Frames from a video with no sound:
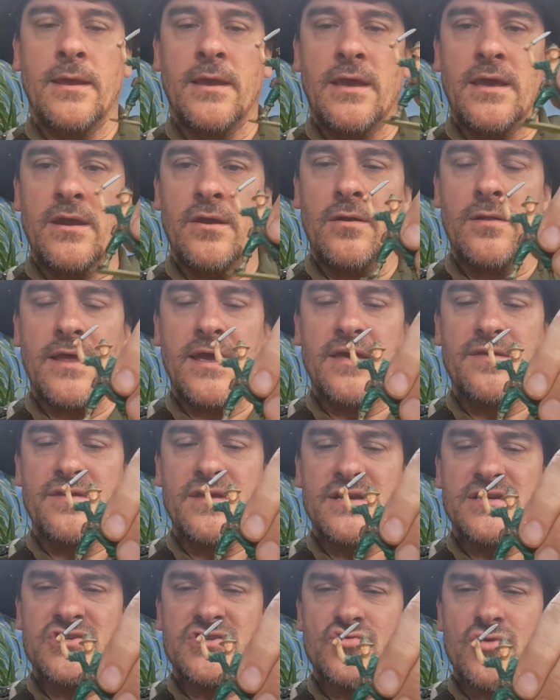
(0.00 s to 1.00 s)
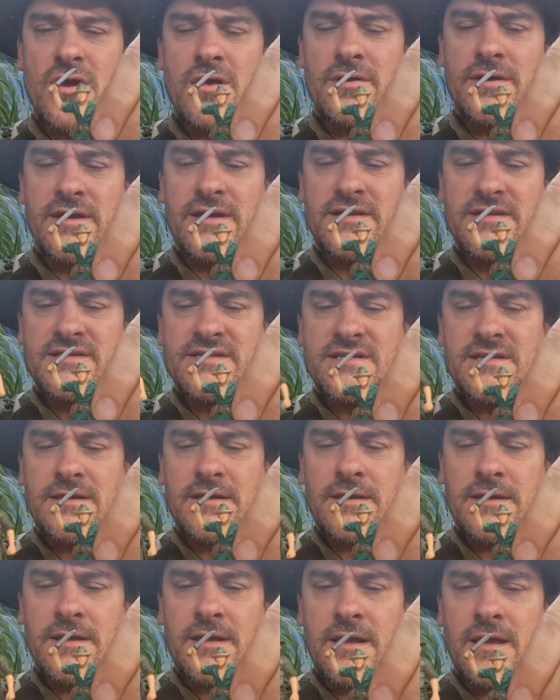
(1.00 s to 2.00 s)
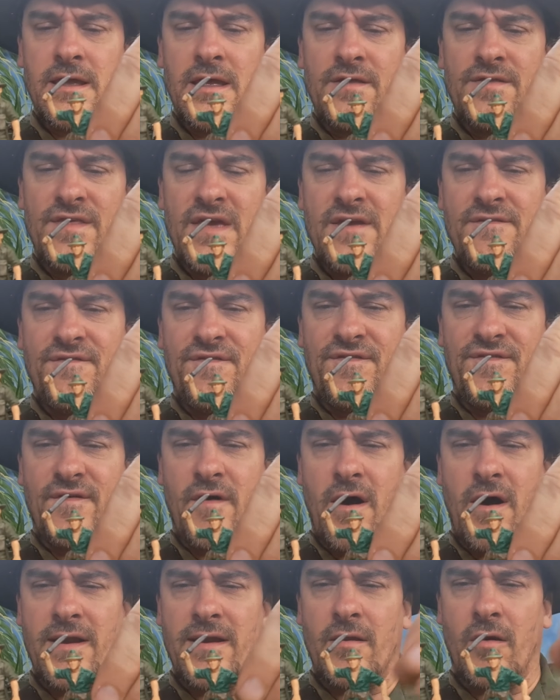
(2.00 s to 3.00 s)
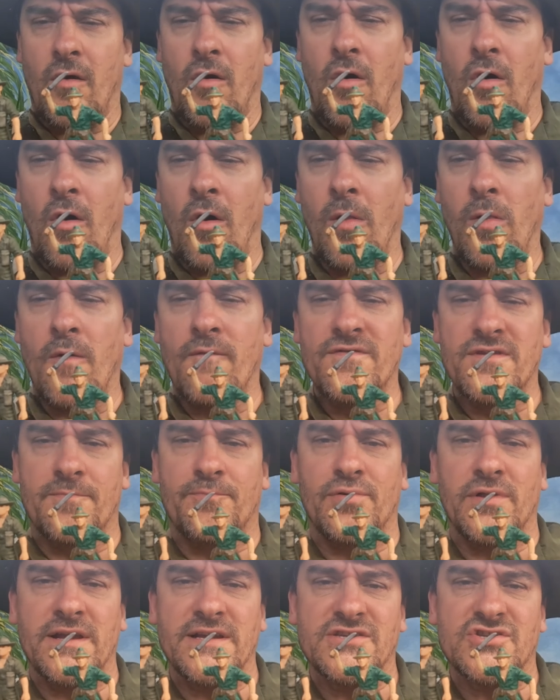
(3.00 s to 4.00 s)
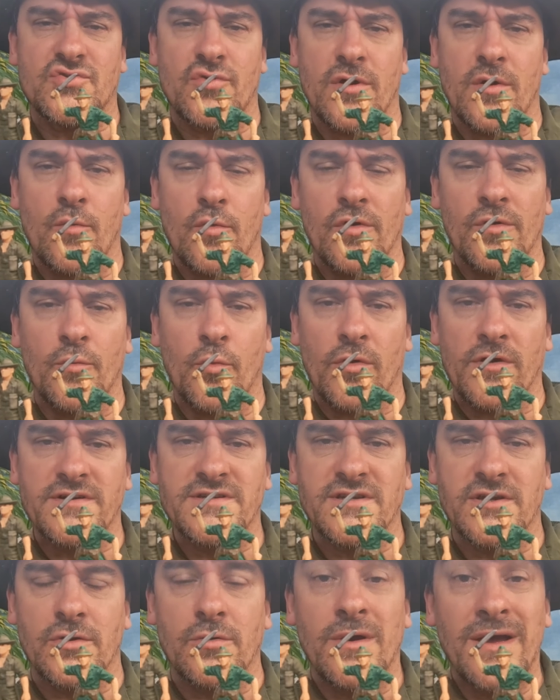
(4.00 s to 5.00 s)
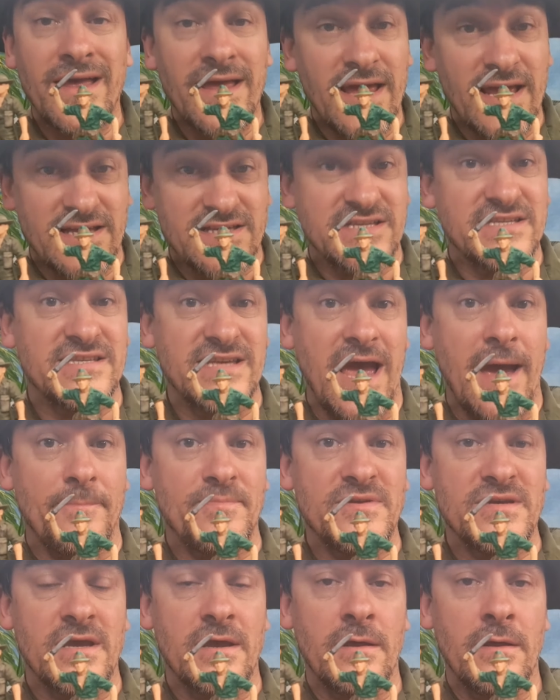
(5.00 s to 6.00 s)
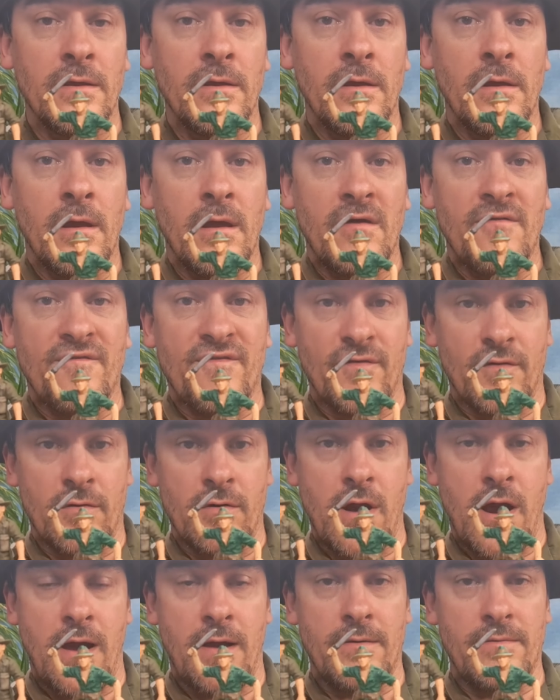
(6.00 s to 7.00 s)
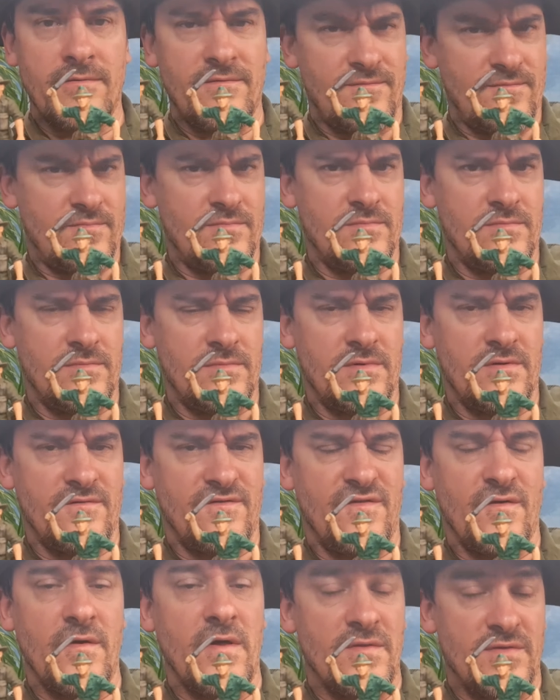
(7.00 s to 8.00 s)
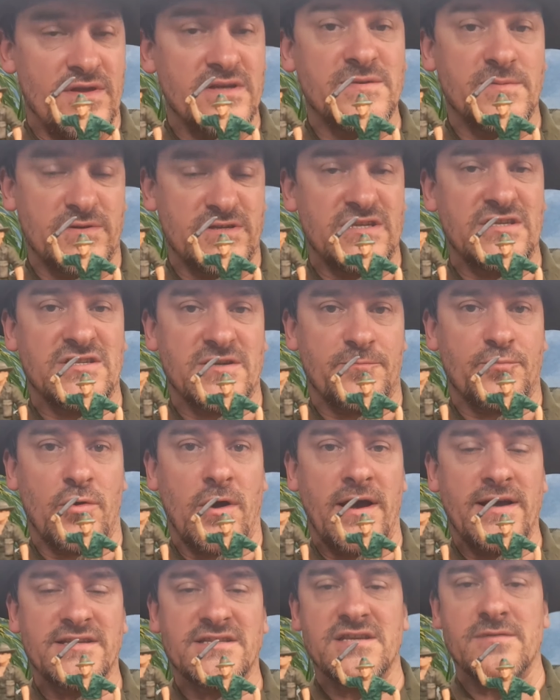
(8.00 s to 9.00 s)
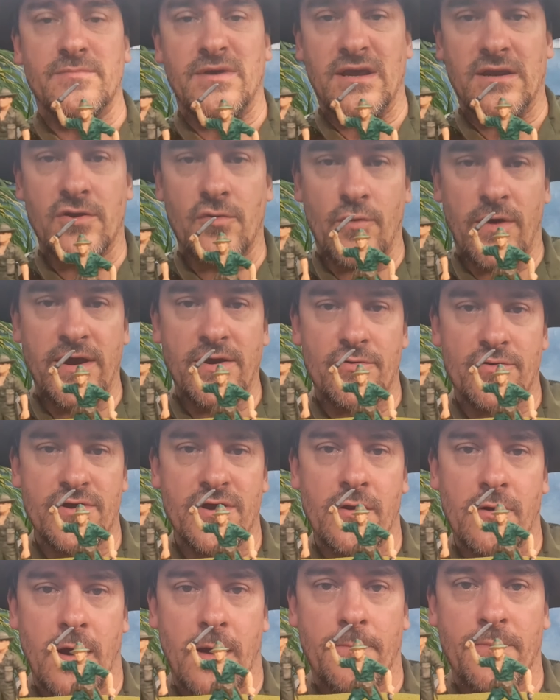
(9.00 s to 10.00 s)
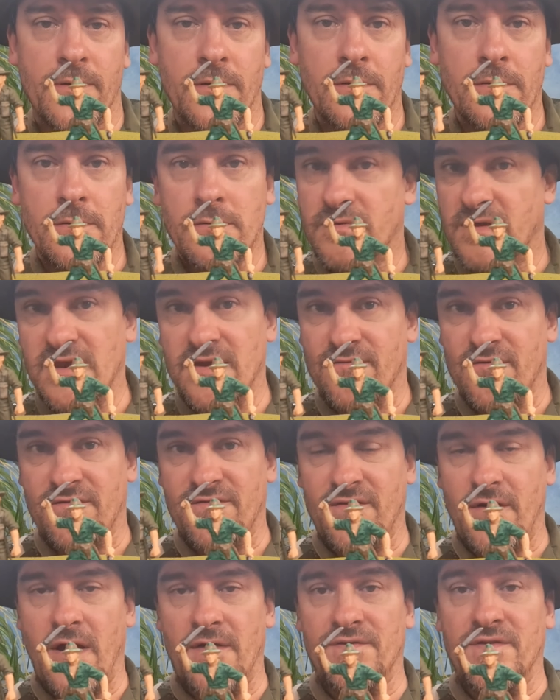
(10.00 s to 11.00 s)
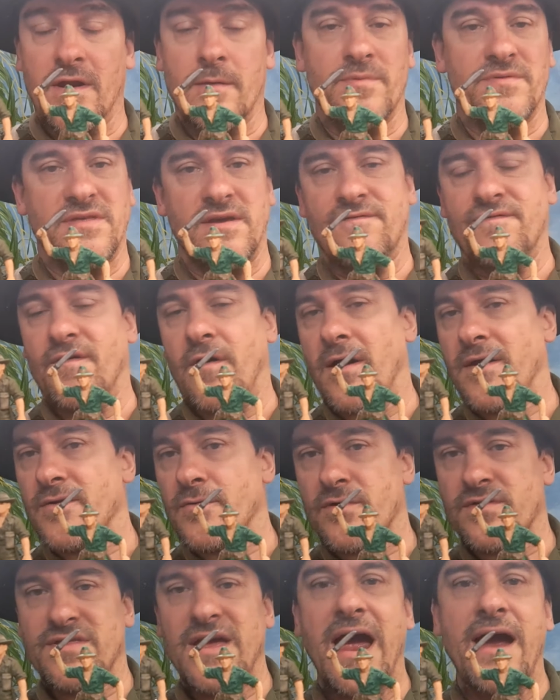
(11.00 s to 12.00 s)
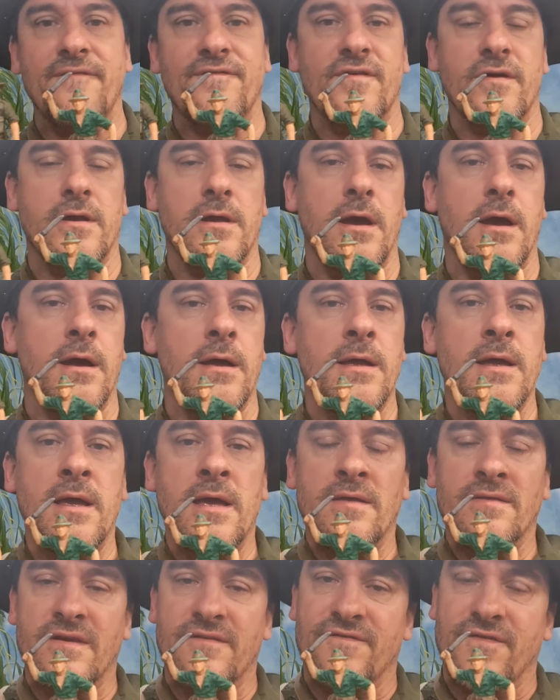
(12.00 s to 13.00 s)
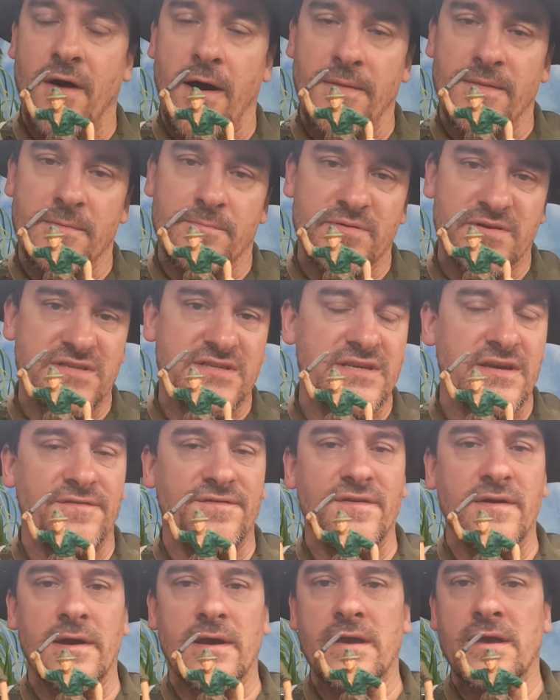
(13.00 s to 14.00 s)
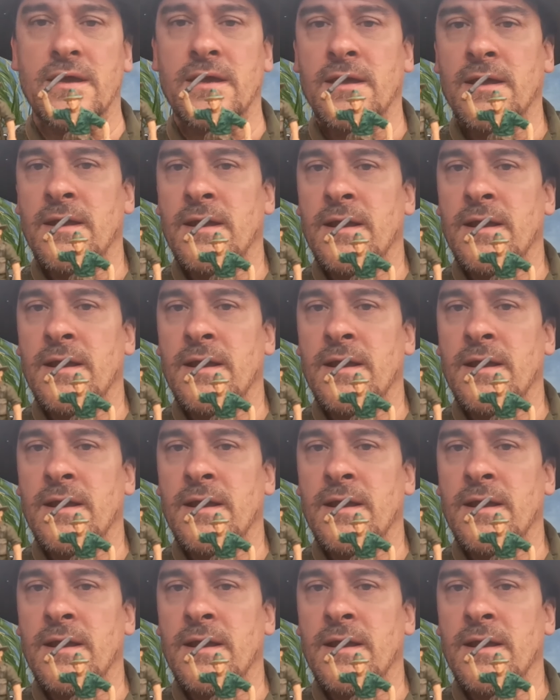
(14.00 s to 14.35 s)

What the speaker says: You know, like the Australians, they fought all over the place during World War II, except for this was a surprise to me in Greater Europe. They never fought there, but they fought in North Africa, they fought in the Pacific,